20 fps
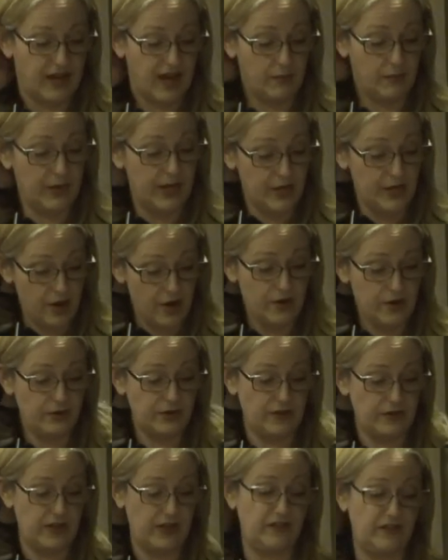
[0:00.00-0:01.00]
And we know
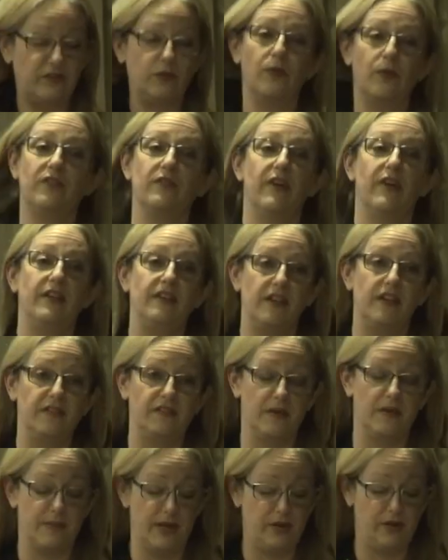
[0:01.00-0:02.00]
that these sorts of ideas
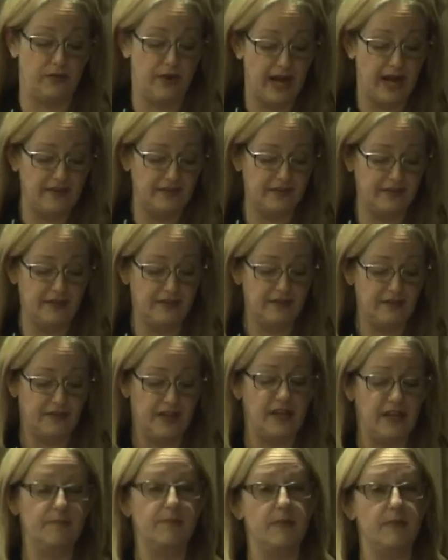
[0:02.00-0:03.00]
can be created, they
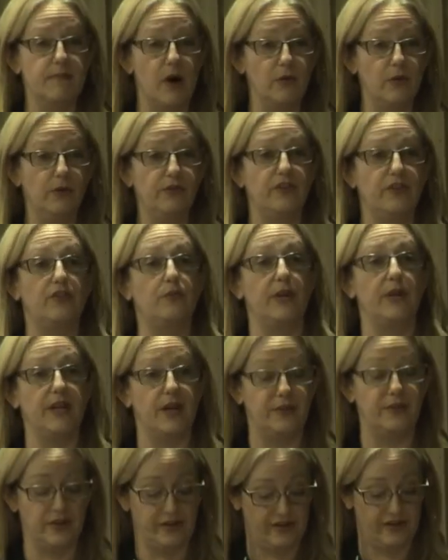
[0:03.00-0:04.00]
can be molded, we know
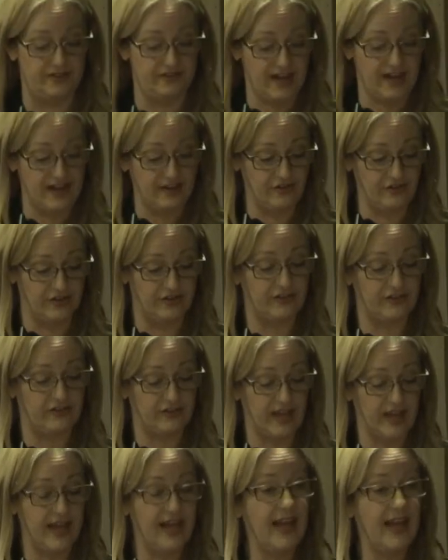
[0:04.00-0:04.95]
they're contagious.